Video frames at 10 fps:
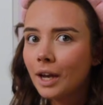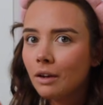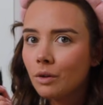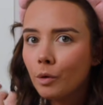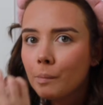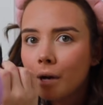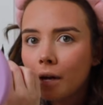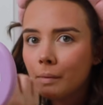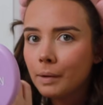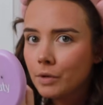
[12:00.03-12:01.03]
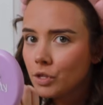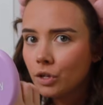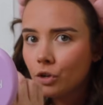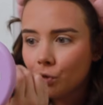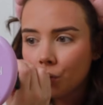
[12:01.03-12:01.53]
get a new one, but I'm just
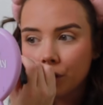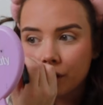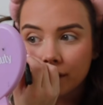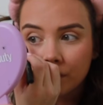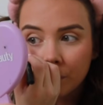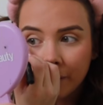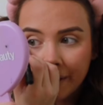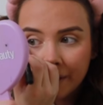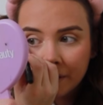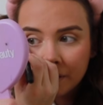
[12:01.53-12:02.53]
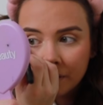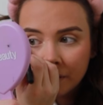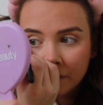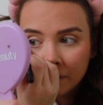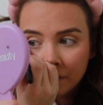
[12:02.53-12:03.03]
going to draw on a little wing.
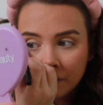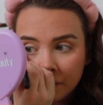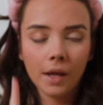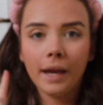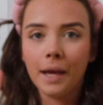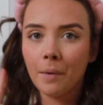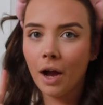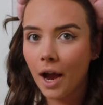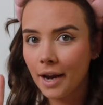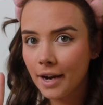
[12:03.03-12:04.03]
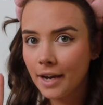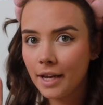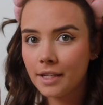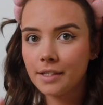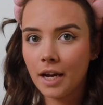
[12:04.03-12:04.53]
Okay, my
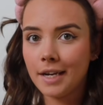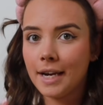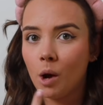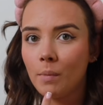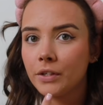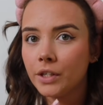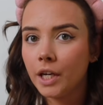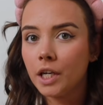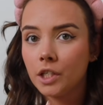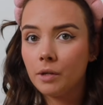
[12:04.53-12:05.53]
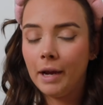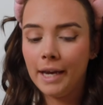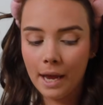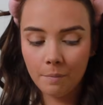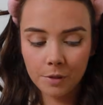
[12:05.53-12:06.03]
eyeliner is done. Now I'm actually going to do my
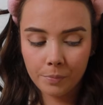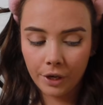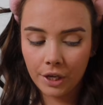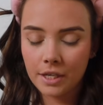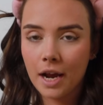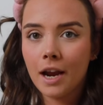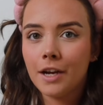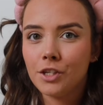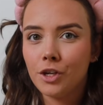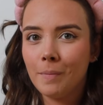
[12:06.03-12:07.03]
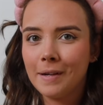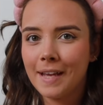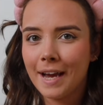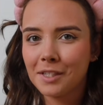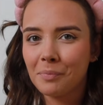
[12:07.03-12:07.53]
lips because I like to do my
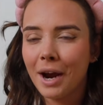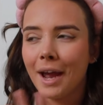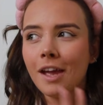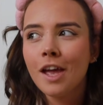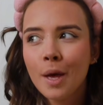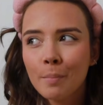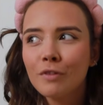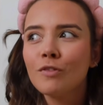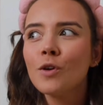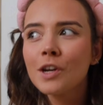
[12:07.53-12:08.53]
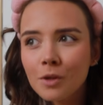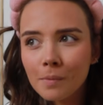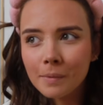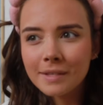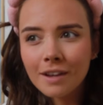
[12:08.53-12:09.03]
setting spray before I do
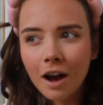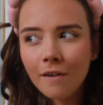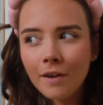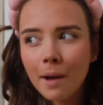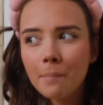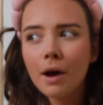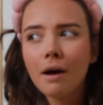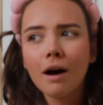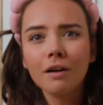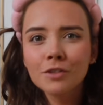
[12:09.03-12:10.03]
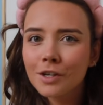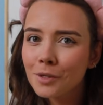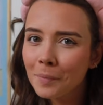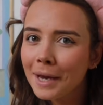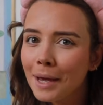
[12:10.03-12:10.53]
my mascara, but after I
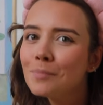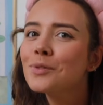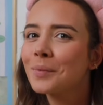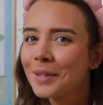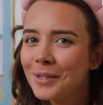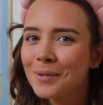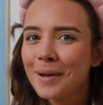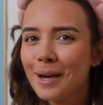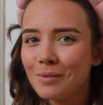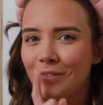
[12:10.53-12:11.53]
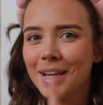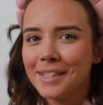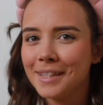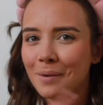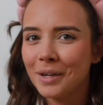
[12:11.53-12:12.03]
do my lips, I'm going to do my lips first
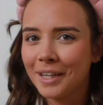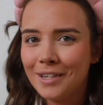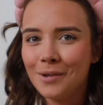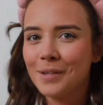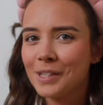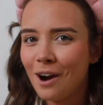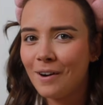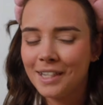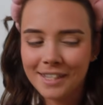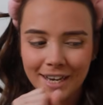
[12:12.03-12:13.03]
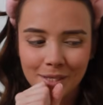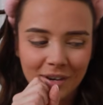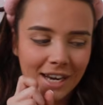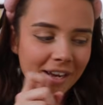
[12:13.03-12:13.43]
and then we're going to do mascara and setting spray